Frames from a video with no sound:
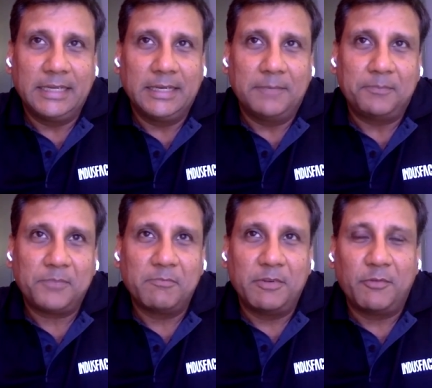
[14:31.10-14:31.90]
think
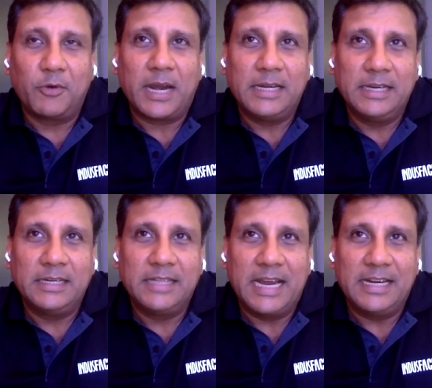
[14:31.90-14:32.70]
before I
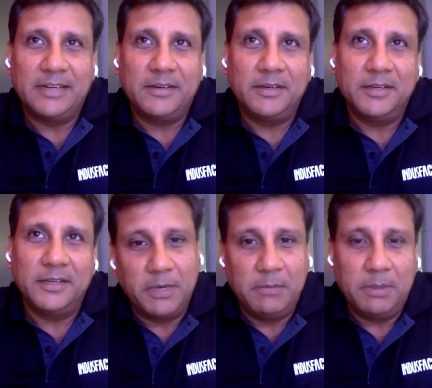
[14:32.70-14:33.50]
did that,
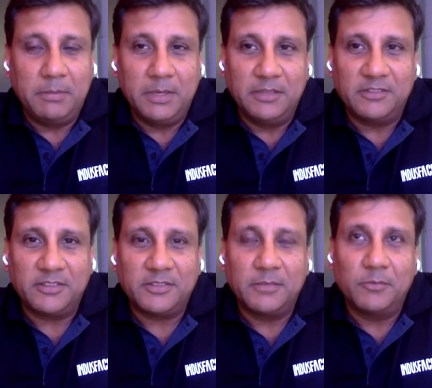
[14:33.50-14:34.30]
not many people in
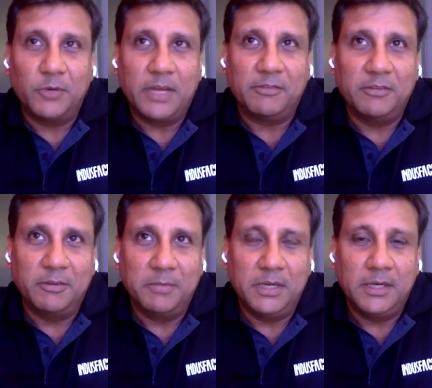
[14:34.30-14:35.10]
the system would have
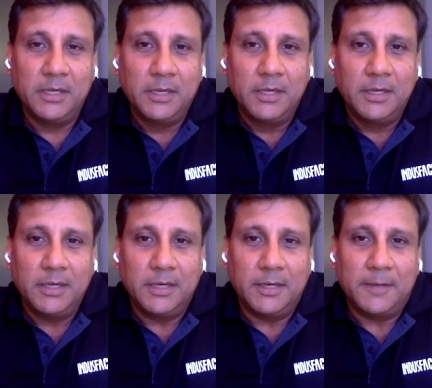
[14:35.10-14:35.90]
given me
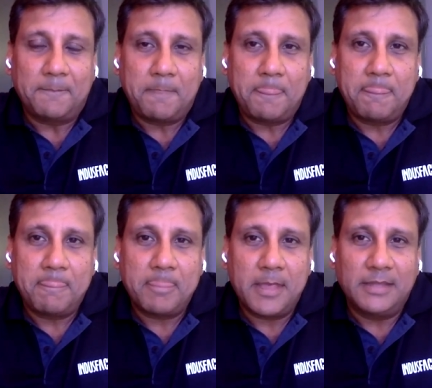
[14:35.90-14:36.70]

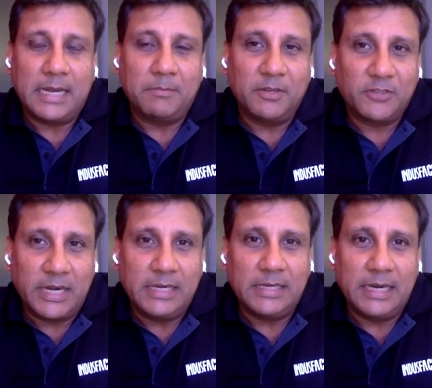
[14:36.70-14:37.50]
that
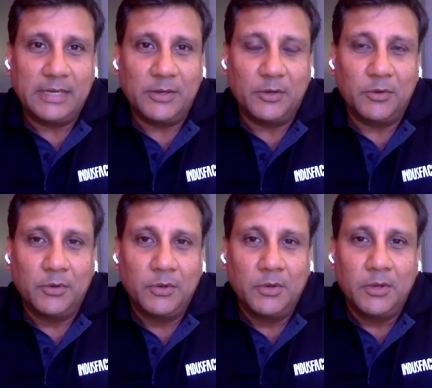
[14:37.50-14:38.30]
much credit that,
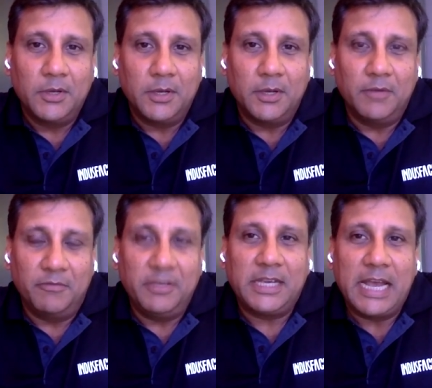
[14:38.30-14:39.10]

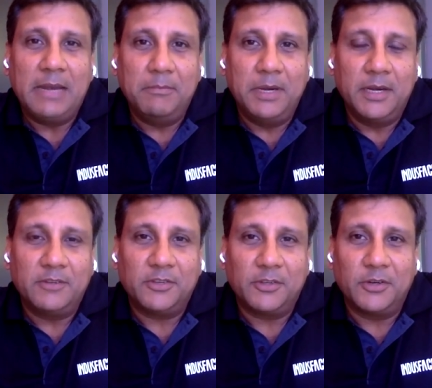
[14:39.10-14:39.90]
we can
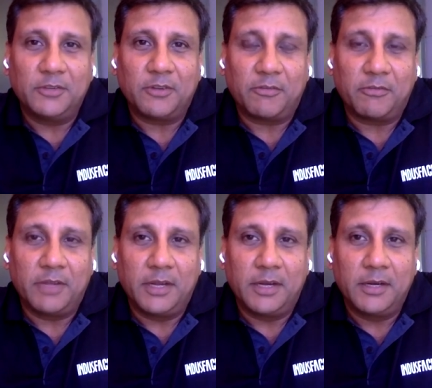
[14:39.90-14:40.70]
build a security
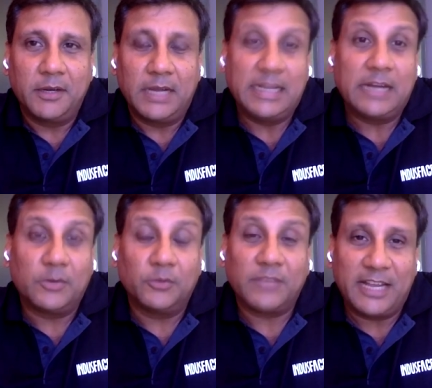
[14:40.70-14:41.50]
software, and
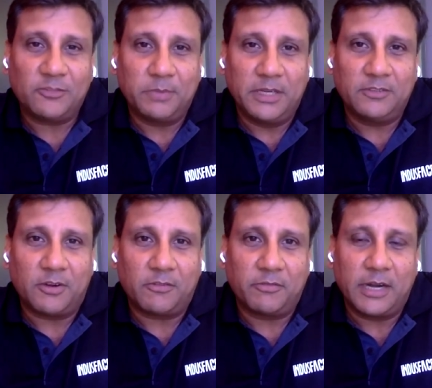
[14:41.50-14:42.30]
that too
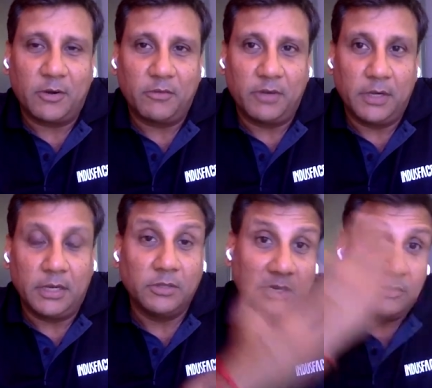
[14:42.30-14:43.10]
SaaS-based software out of
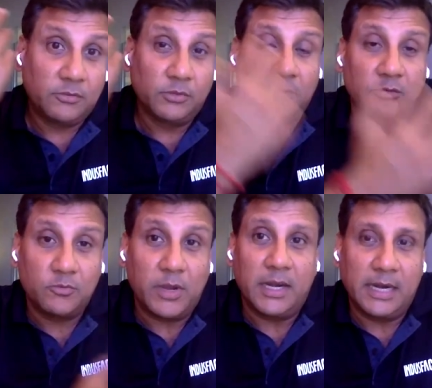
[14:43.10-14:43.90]
India. So that's
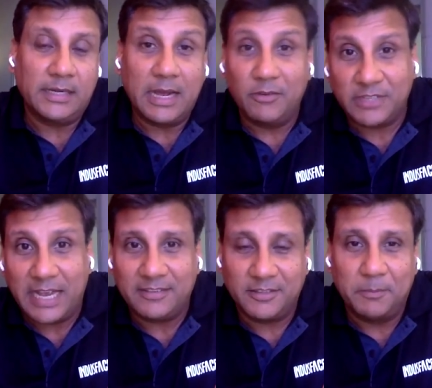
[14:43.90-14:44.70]
2012, right? Now
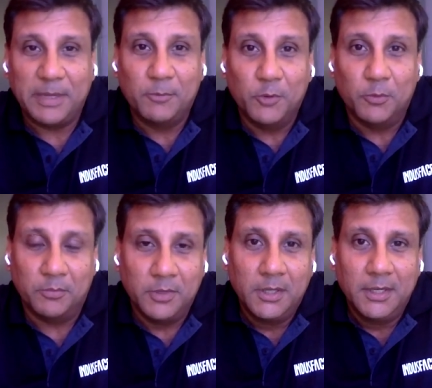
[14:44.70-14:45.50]
SaaS is a big
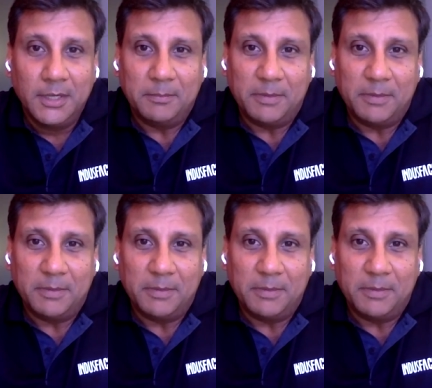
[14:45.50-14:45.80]
boom,